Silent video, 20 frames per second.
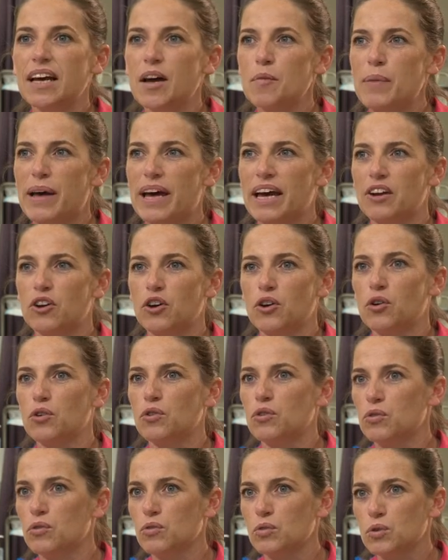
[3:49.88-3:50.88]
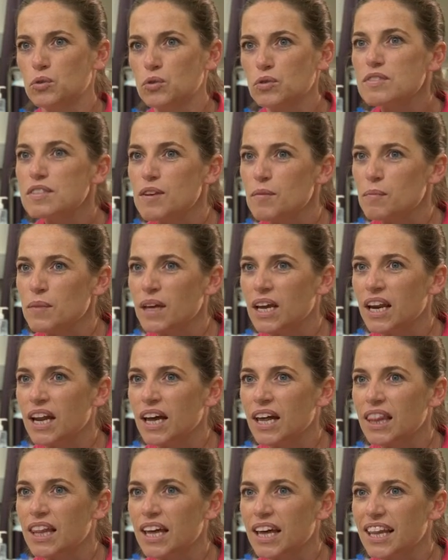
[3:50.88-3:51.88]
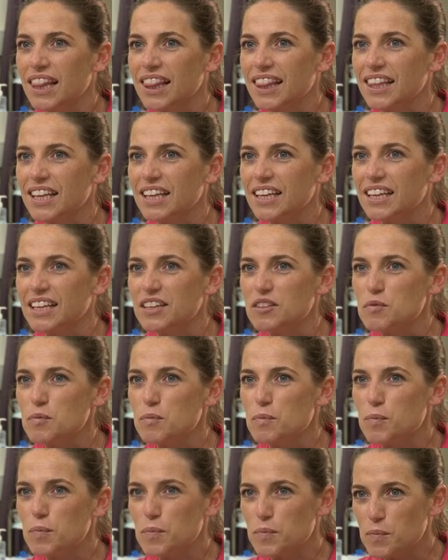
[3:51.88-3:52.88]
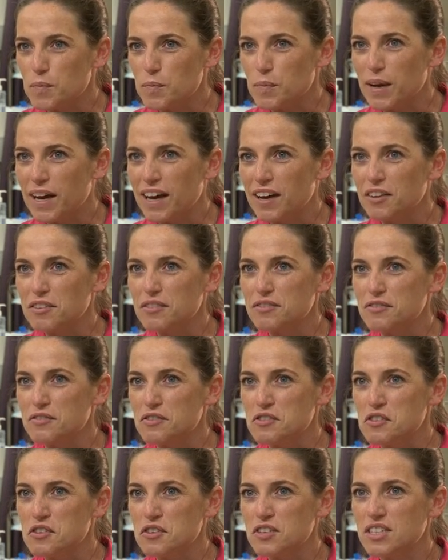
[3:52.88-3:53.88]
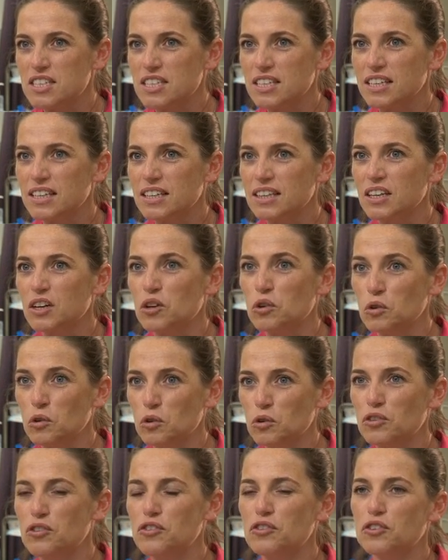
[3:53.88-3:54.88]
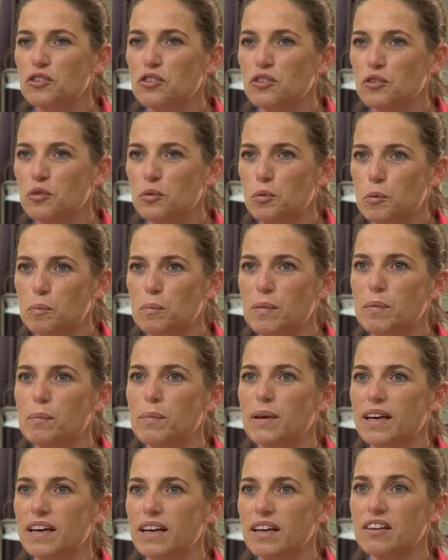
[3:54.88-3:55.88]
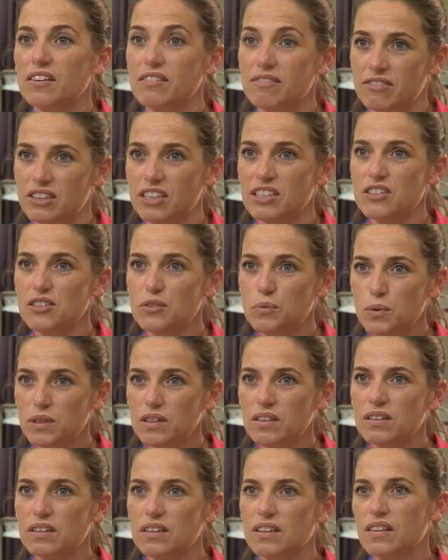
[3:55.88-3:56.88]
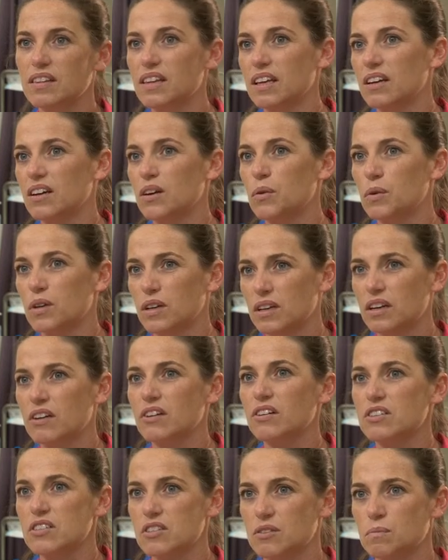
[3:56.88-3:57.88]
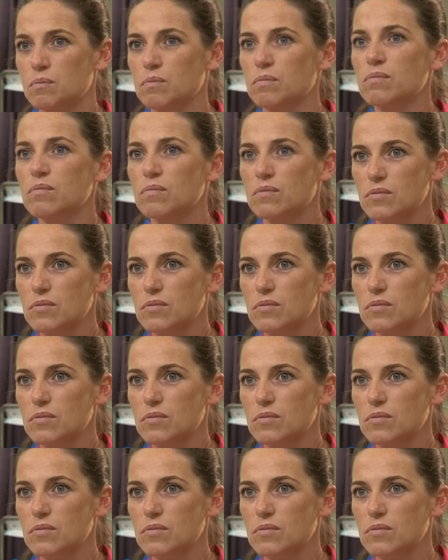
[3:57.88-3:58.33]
a bad odour or something like that, that is part of nursing and that all the students would be being confronted with, then I would encourage them